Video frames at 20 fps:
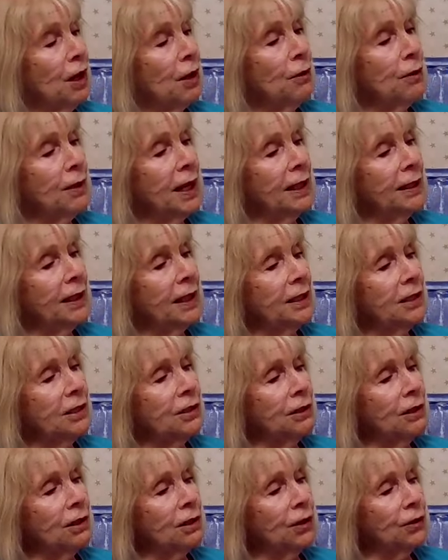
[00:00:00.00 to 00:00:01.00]
Okay,
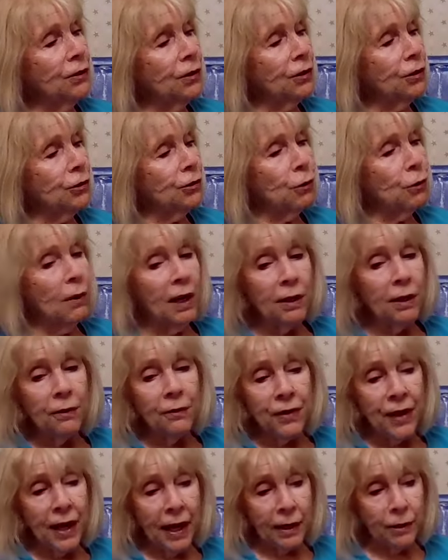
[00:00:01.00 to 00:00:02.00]
let's look at the
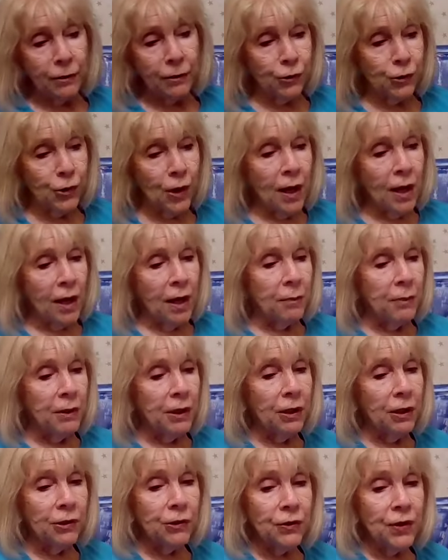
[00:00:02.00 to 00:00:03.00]
12th house,
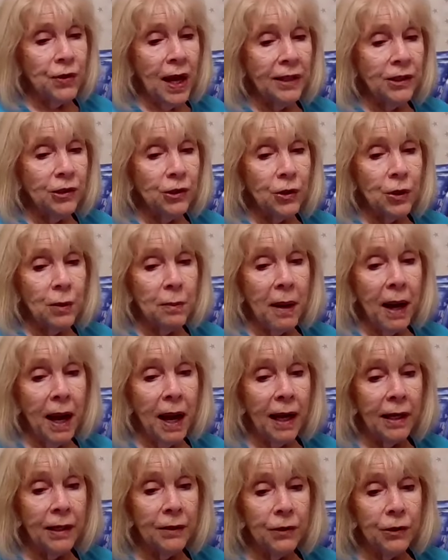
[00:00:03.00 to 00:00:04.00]
because that's the
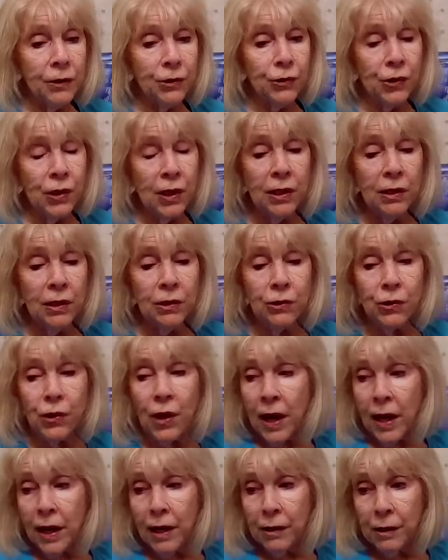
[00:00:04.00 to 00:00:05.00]
behind the scenes
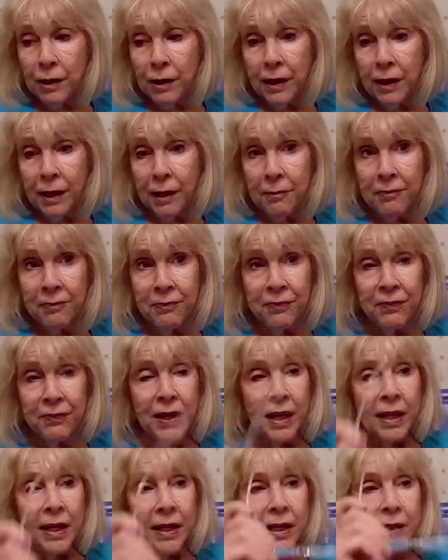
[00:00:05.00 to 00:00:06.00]
area.
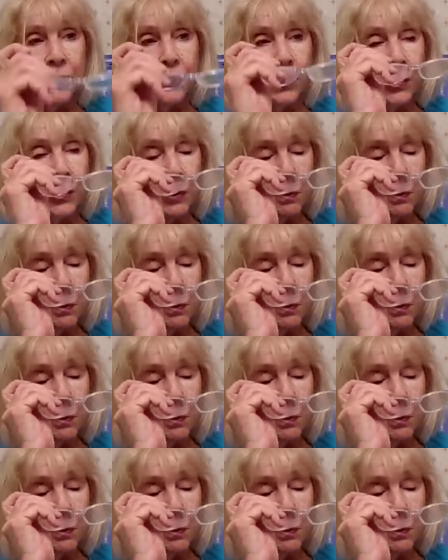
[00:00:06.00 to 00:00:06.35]
It's